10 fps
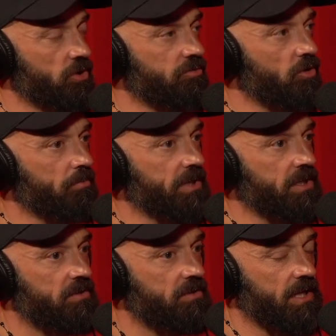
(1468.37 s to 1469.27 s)
you've known
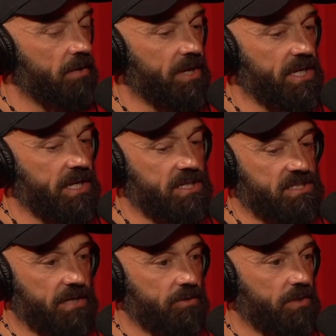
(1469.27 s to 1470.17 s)
me now 8
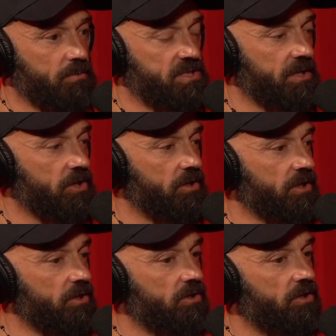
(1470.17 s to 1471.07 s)
years, like we said
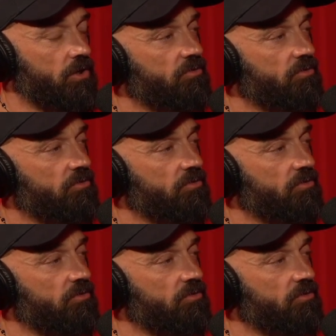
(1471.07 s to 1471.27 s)
earlier,